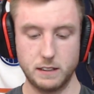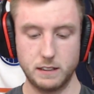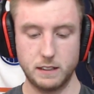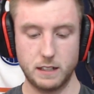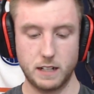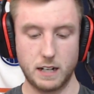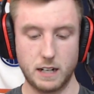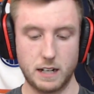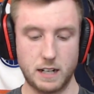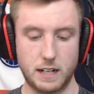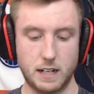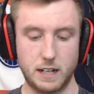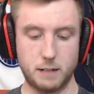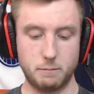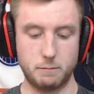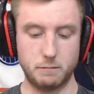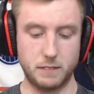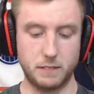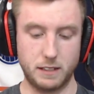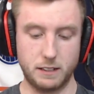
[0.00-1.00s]

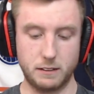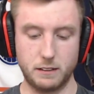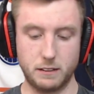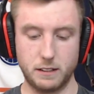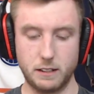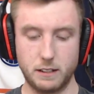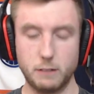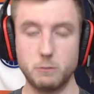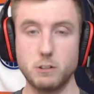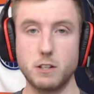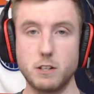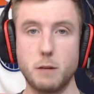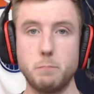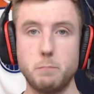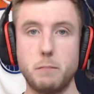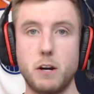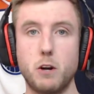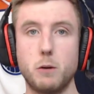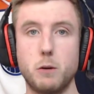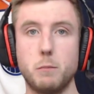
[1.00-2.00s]
it was
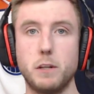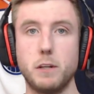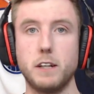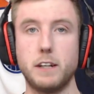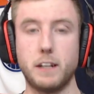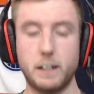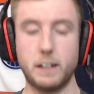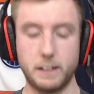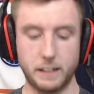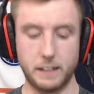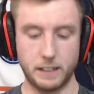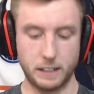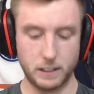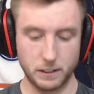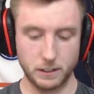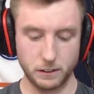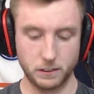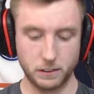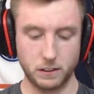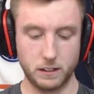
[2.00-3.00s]
unbearable and
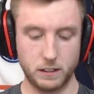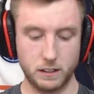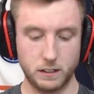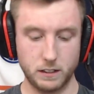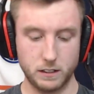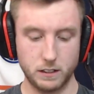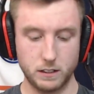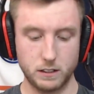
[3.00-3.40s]
unhealthy